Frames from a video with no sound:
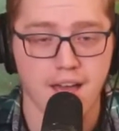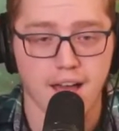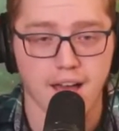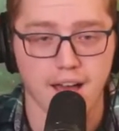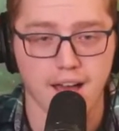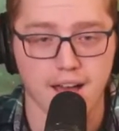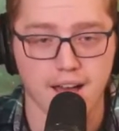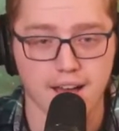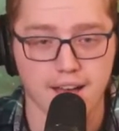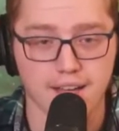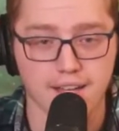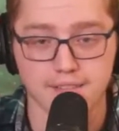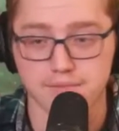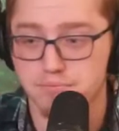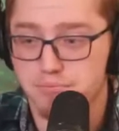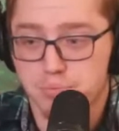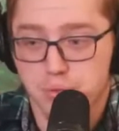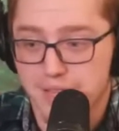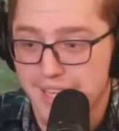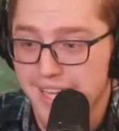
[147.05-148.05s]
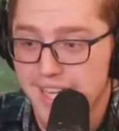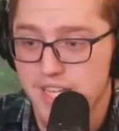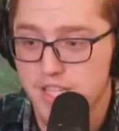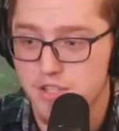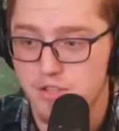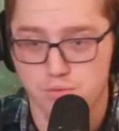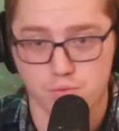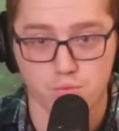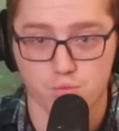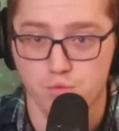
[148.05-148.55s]

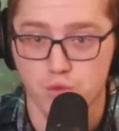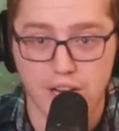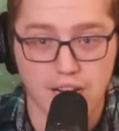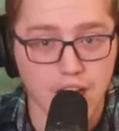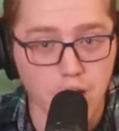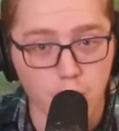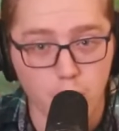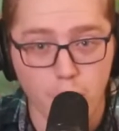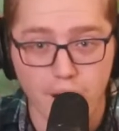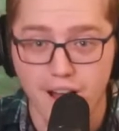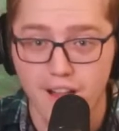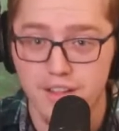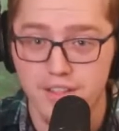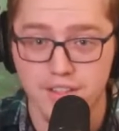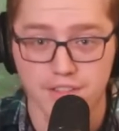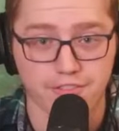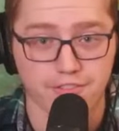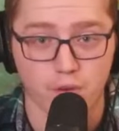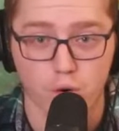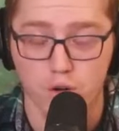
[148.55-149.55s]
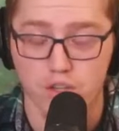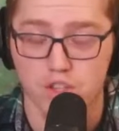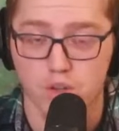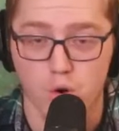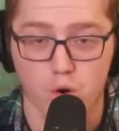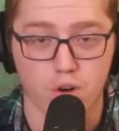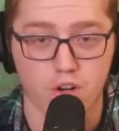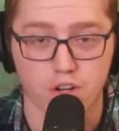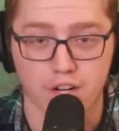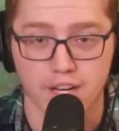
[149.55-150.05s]
Plays really well in the fourth
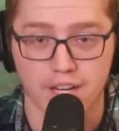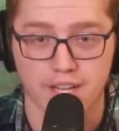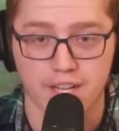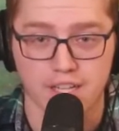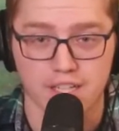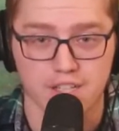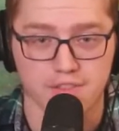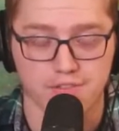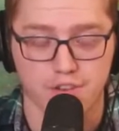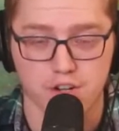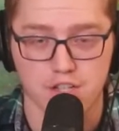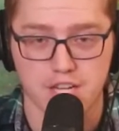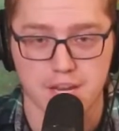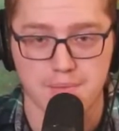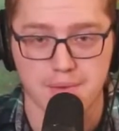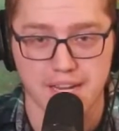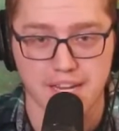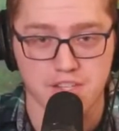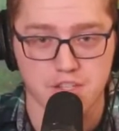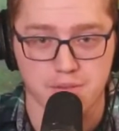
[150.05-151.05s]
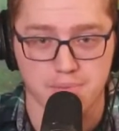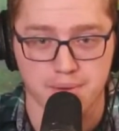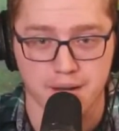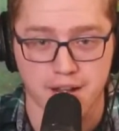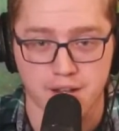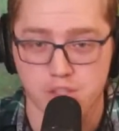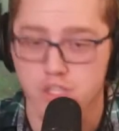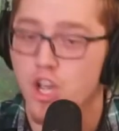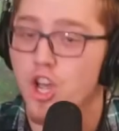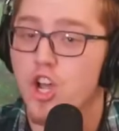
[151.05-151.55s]
quarter in the first game against the
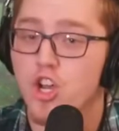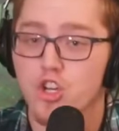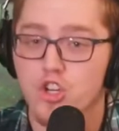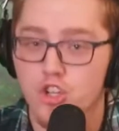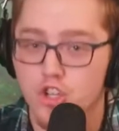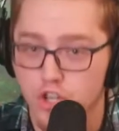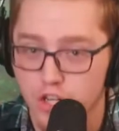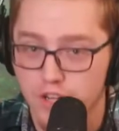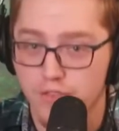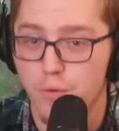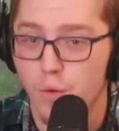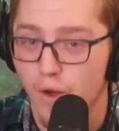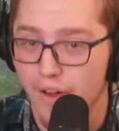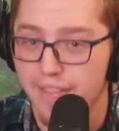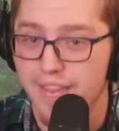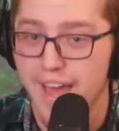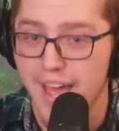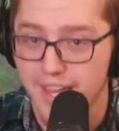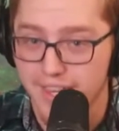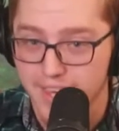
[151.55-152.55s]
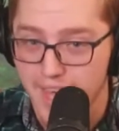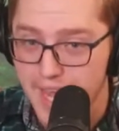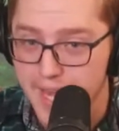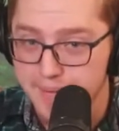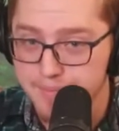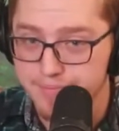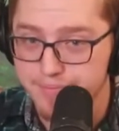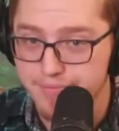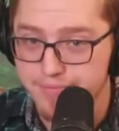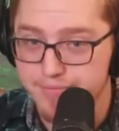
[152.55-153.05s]
Browns. Should have won that game.